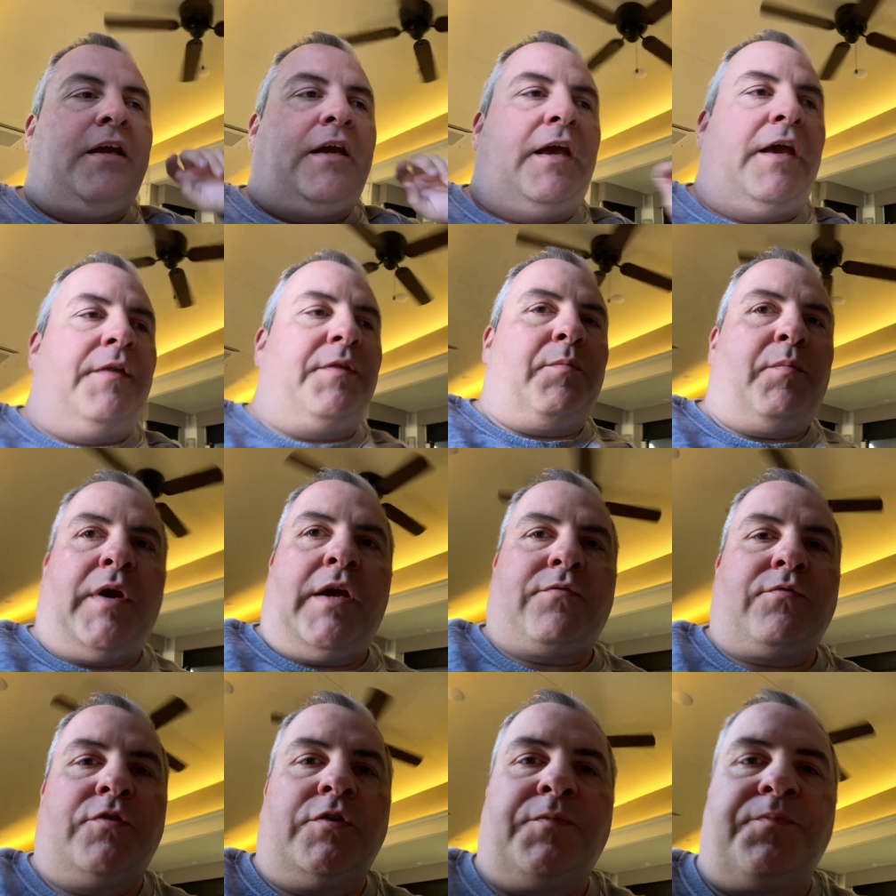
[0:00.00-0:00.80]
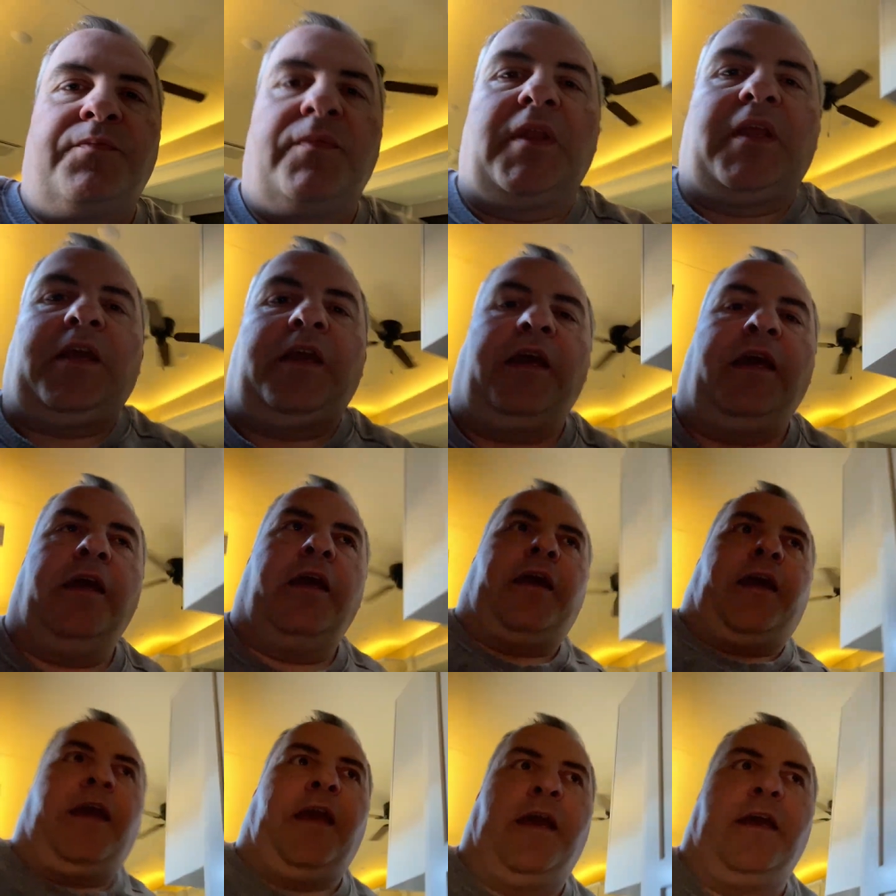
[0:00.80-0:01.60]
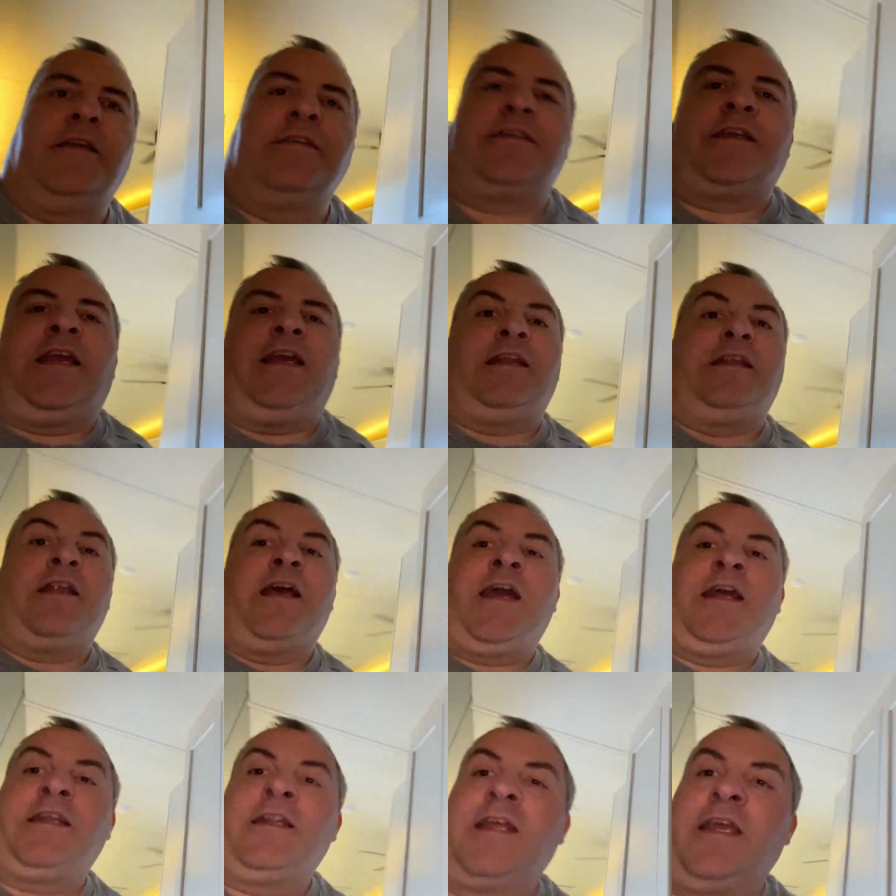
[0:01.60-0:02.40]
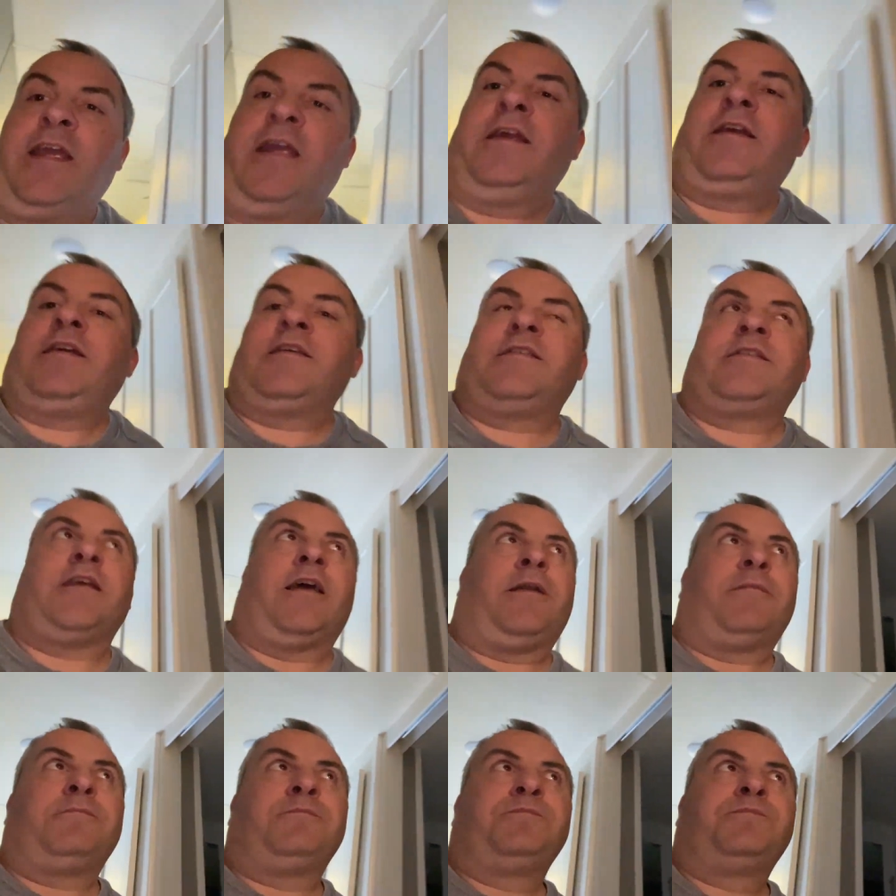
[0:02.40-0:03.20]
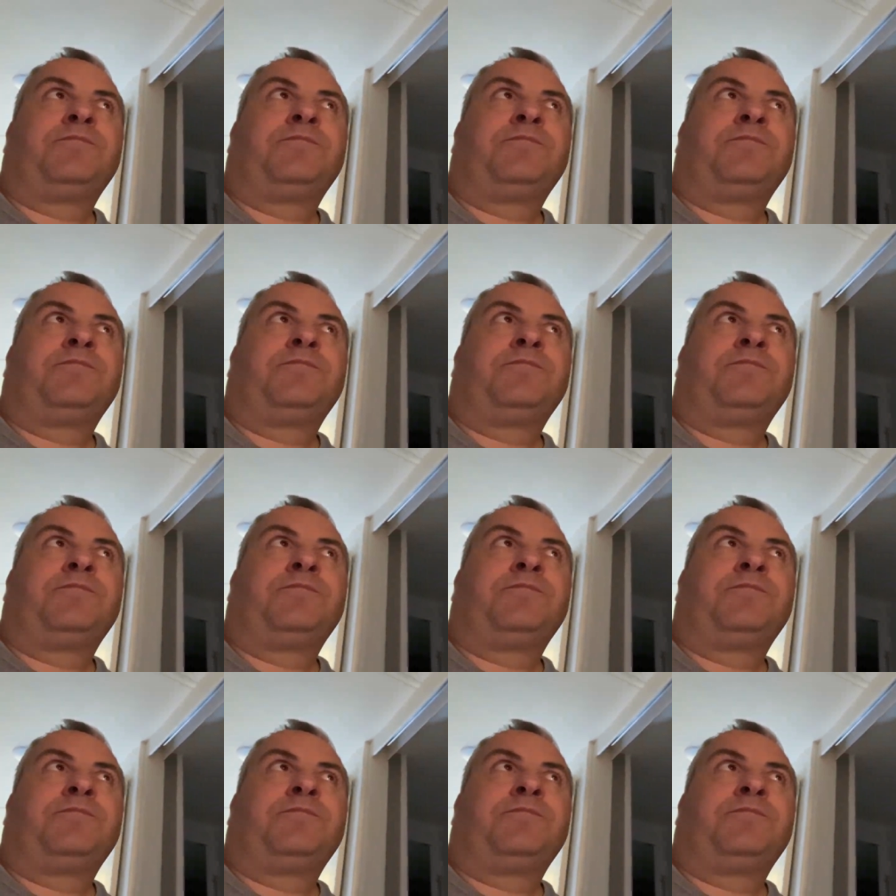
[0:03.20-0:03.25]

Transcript: And the bedroom has a 9K cassette.